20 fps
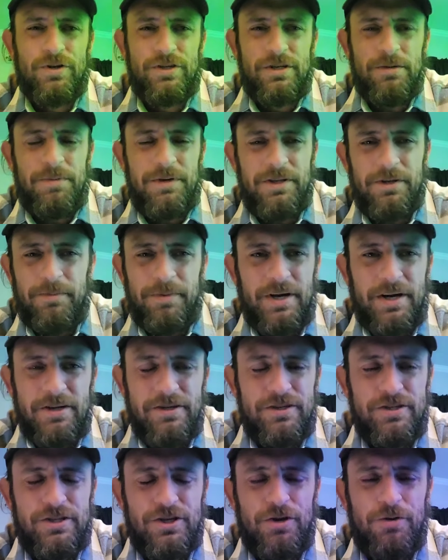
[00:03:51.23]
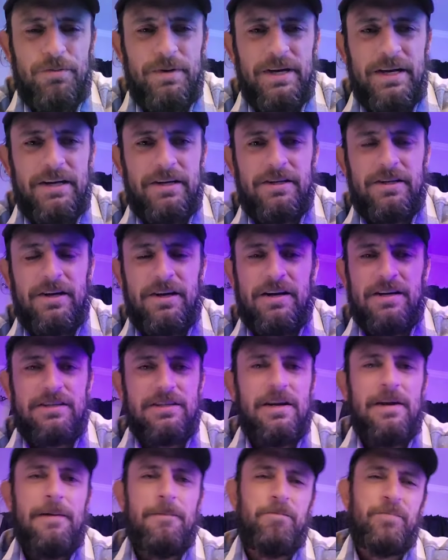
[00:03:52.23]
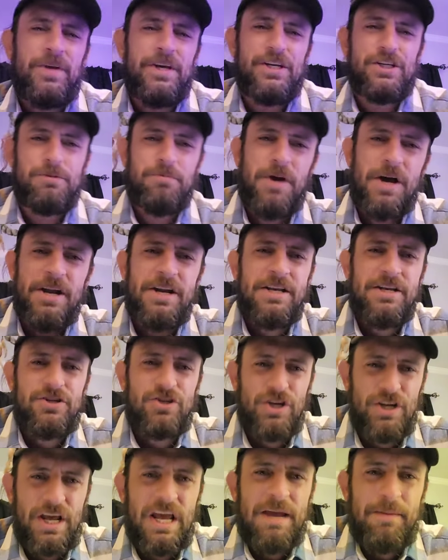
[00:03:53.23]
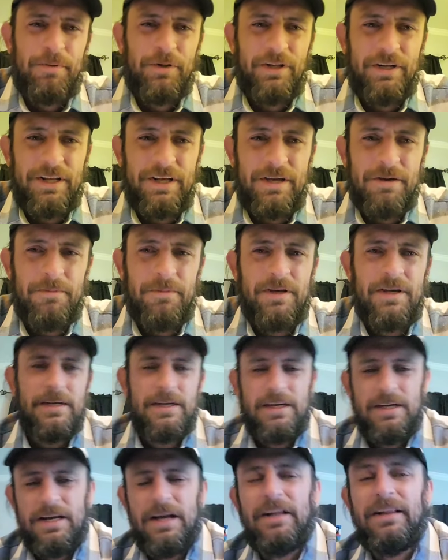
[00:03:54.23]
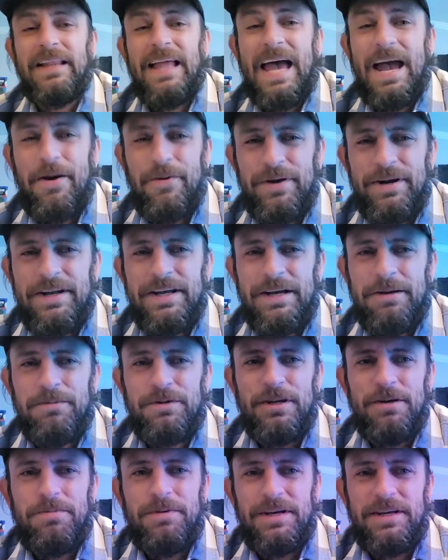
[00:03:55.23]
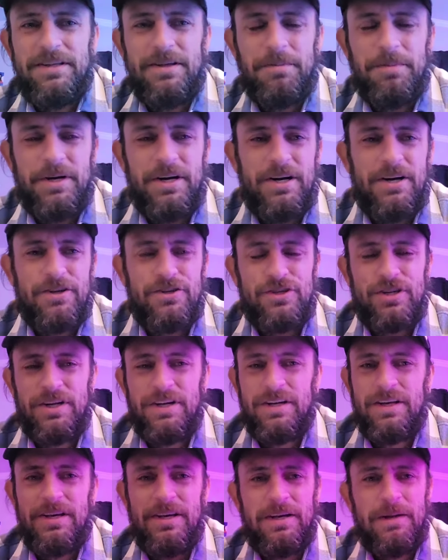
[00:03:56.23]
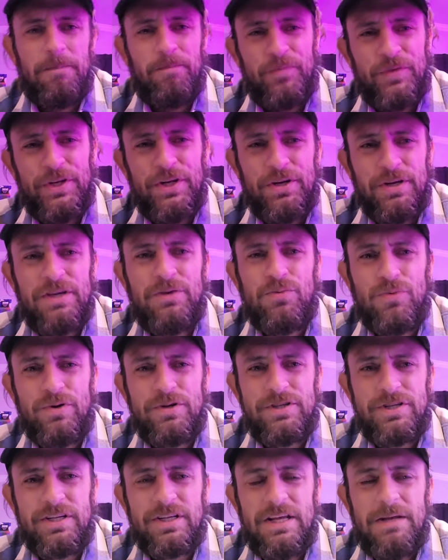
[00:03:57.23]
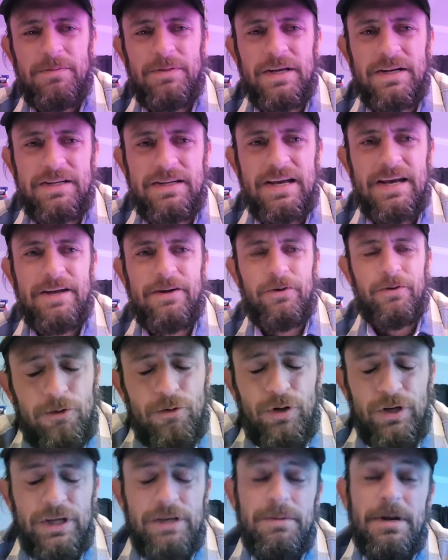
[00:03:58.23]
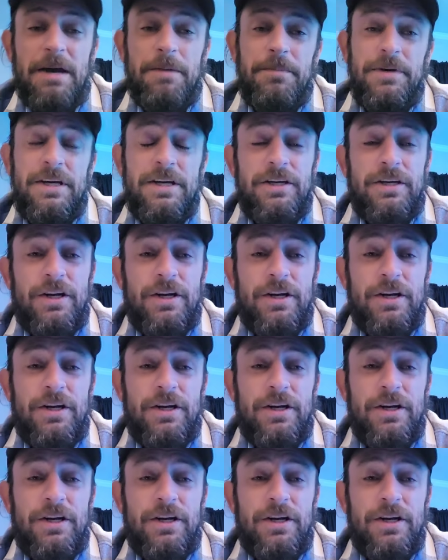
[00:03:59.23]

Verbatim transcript: Wants to be the boss so bad. Gosh, his money's enabling him, allowing him to be the boss. And, uh, you know, he wants to keep that title. Well, he might be in